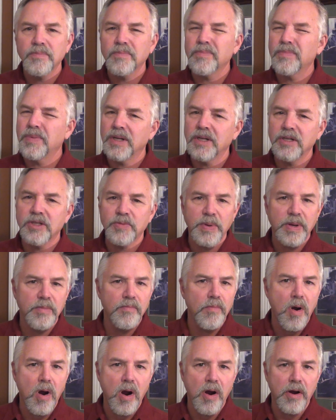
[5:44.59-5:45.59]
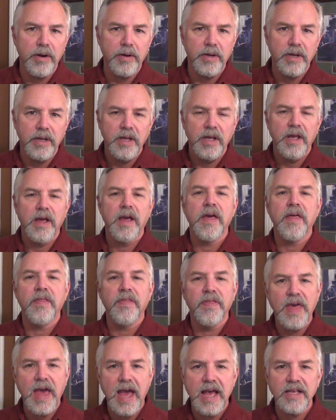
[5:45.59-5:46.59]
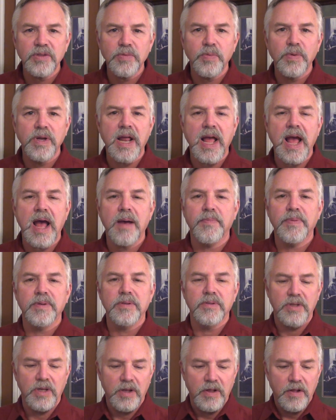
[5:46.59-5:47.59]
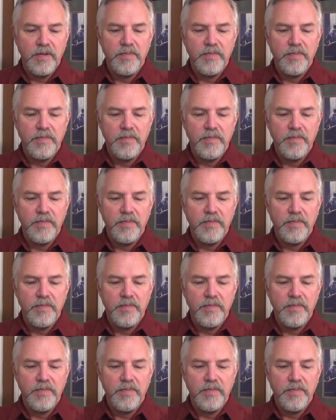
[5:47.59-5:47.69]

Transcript: but it's been marred. And that's what happens.